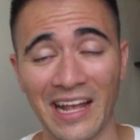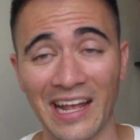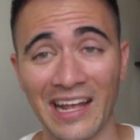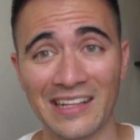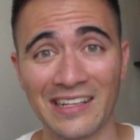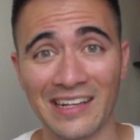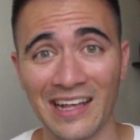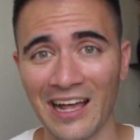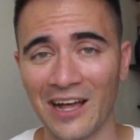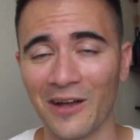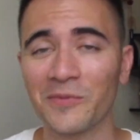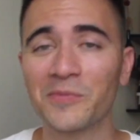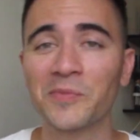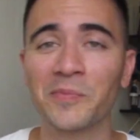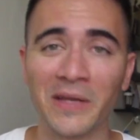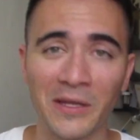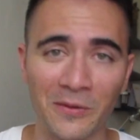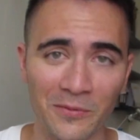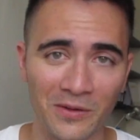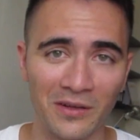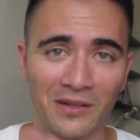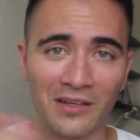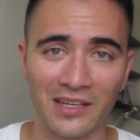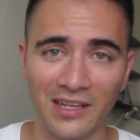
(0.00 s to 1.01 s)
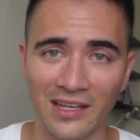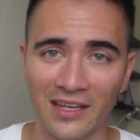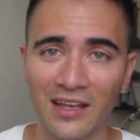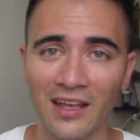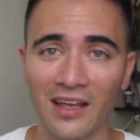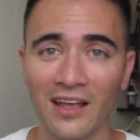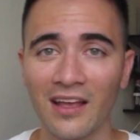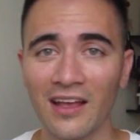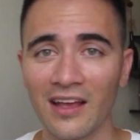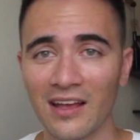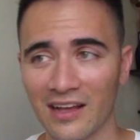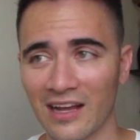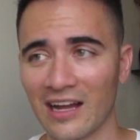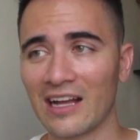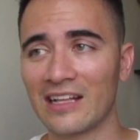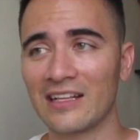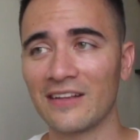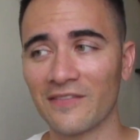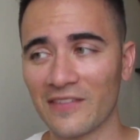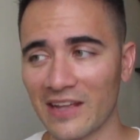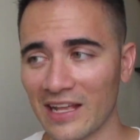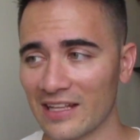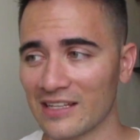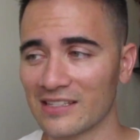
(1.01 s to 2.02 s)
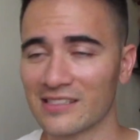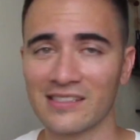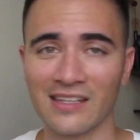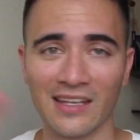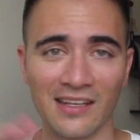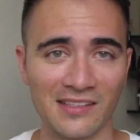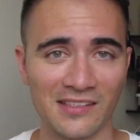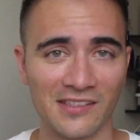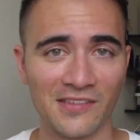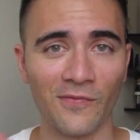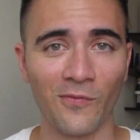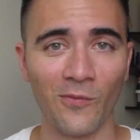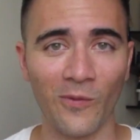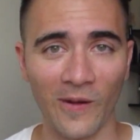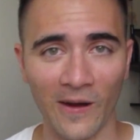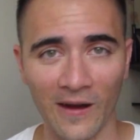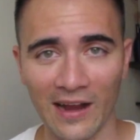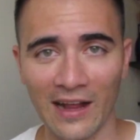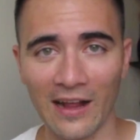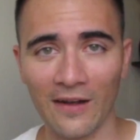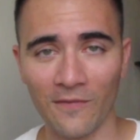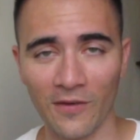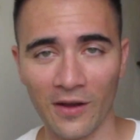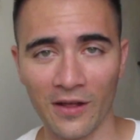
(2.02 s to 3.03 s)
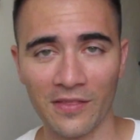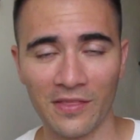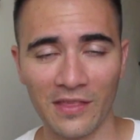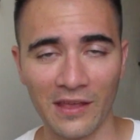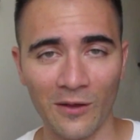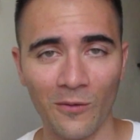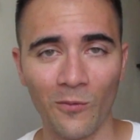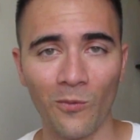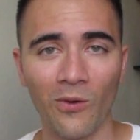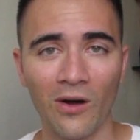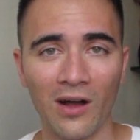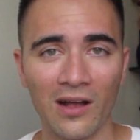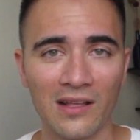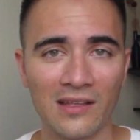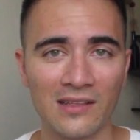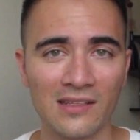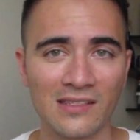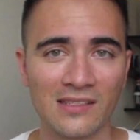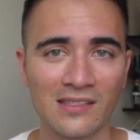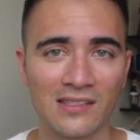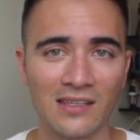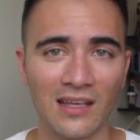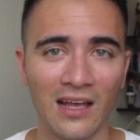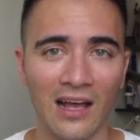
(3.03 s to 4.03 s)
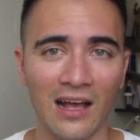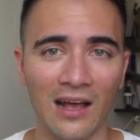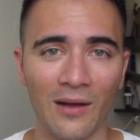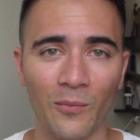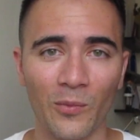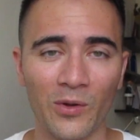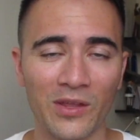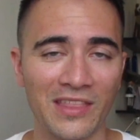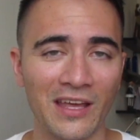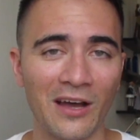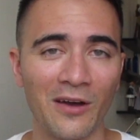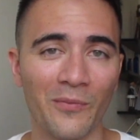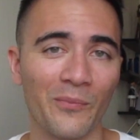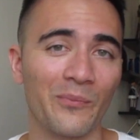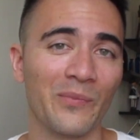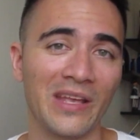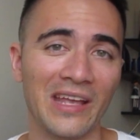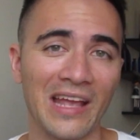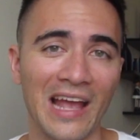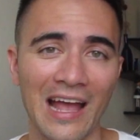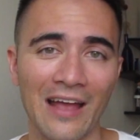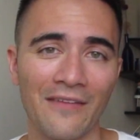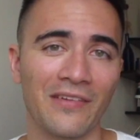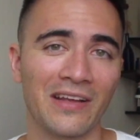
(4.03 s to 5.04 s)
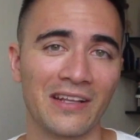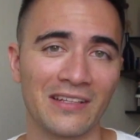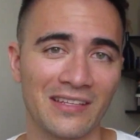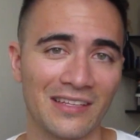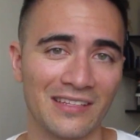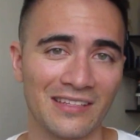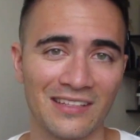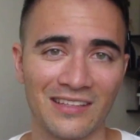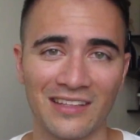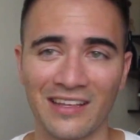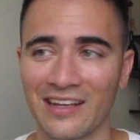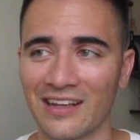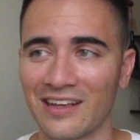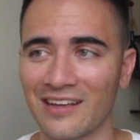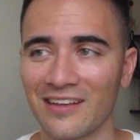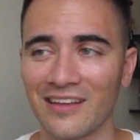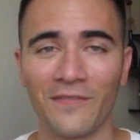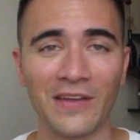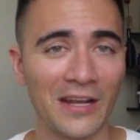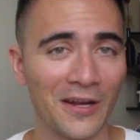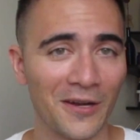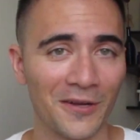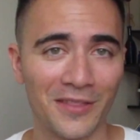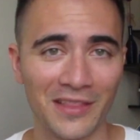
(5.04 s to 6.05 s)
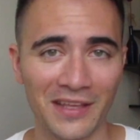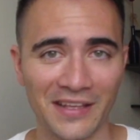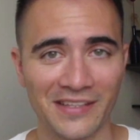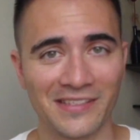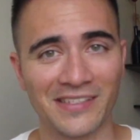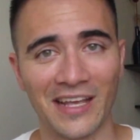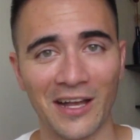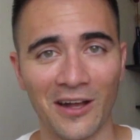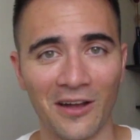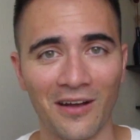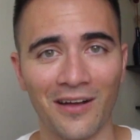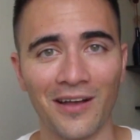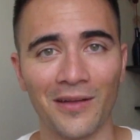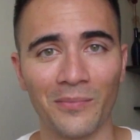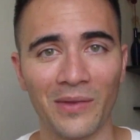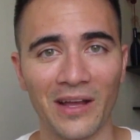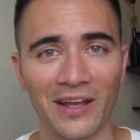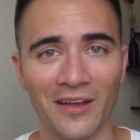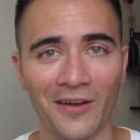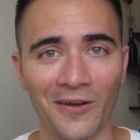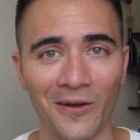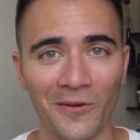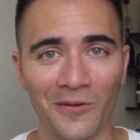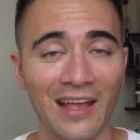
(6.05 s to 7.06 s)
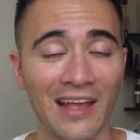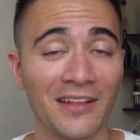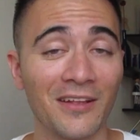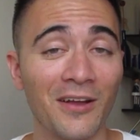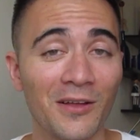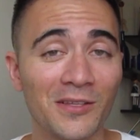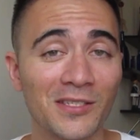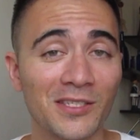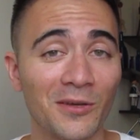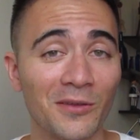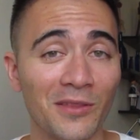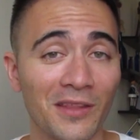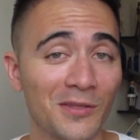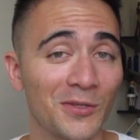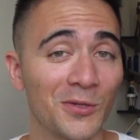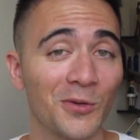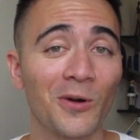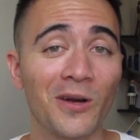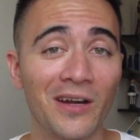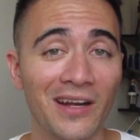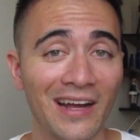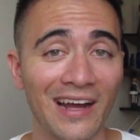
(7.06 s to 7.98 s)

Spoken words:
and it helped me really kind of get a sense of where everything was without me having to like figure things out on my own. And also the tour